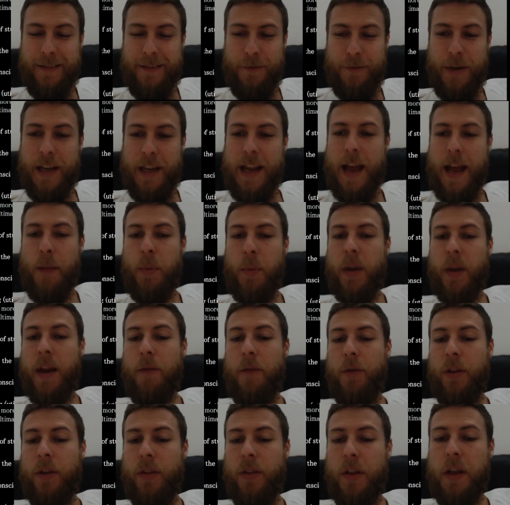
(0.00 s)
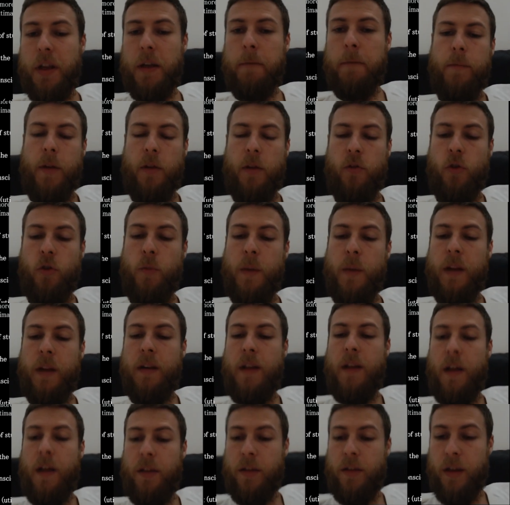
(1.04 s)
recapping everything, assuming
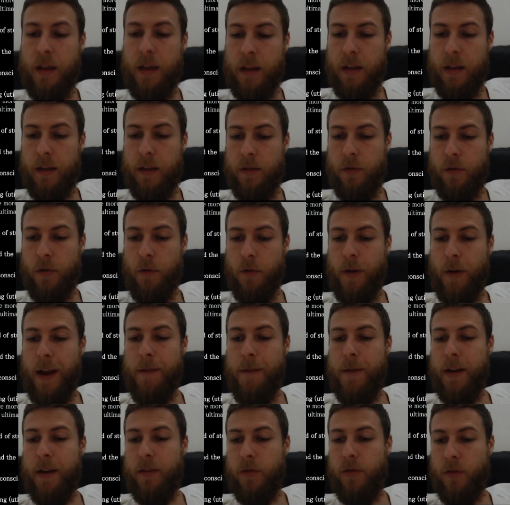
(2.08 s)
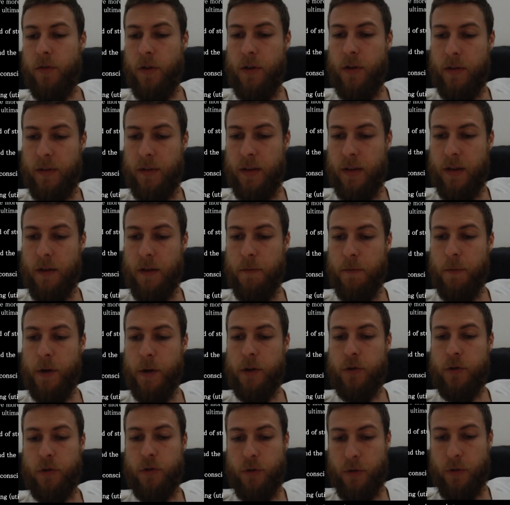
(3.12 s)
nothing to arrive at certainty of
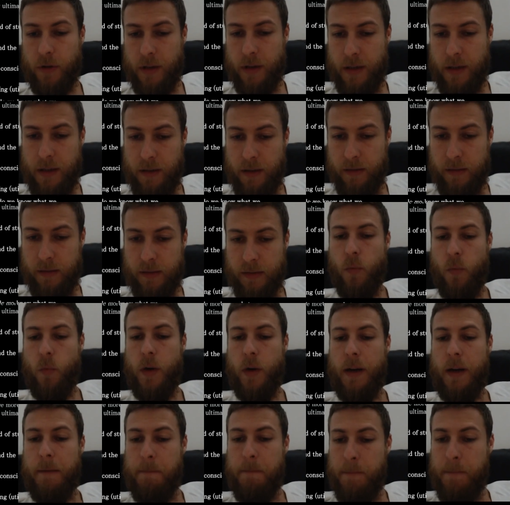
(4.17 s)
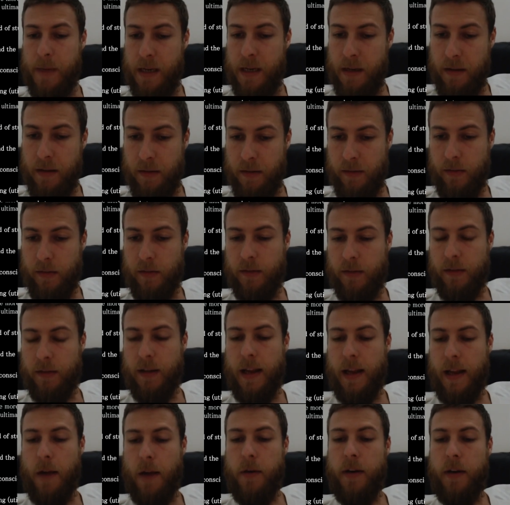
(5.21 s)
what truth is, what it means,
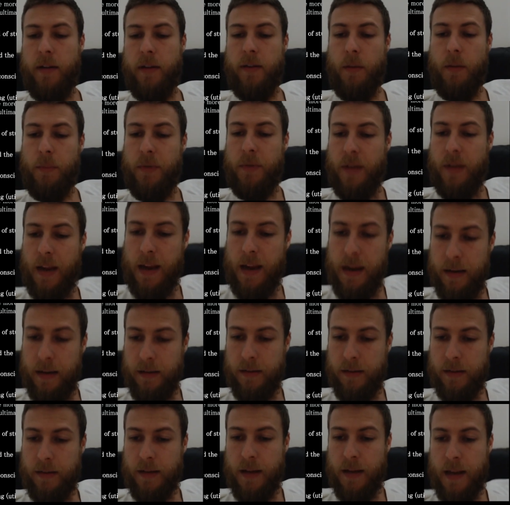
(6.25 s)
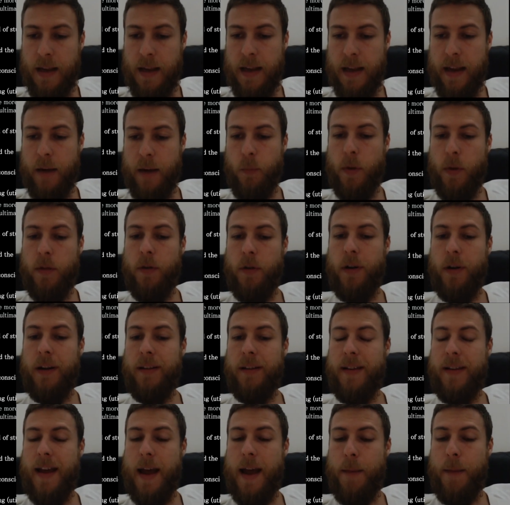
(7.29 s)
how it is obtained, and whether it
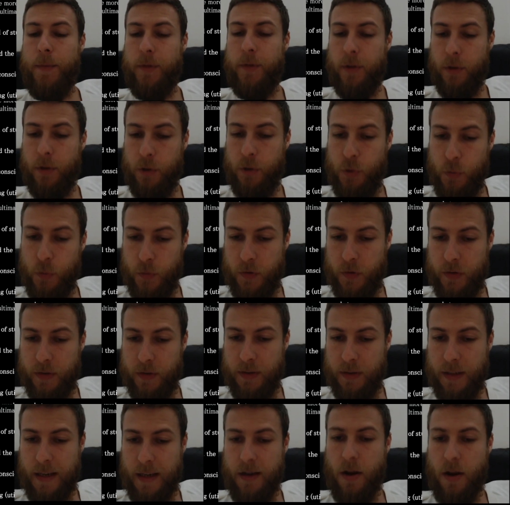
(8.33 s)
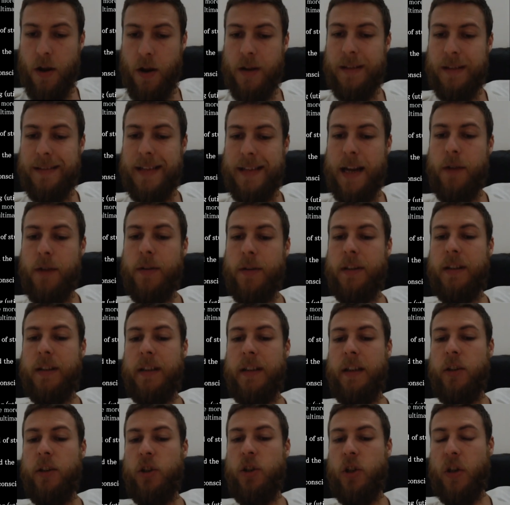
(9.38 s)
is absolute and
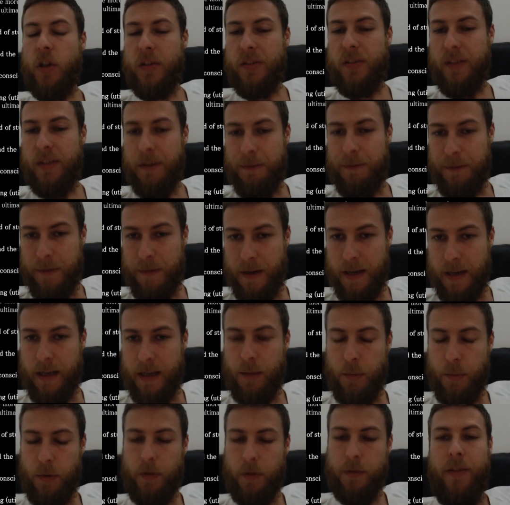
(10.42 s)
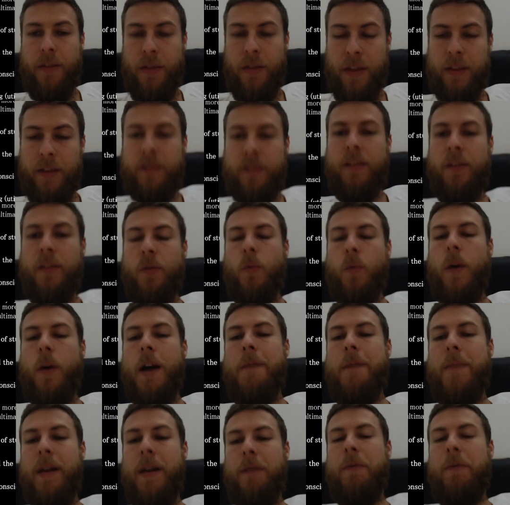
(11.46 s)
undoubtedly justifiable. This is why
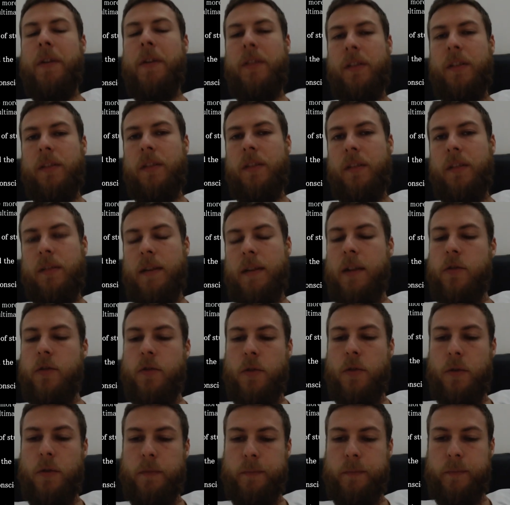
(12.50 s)
metaphysics is central,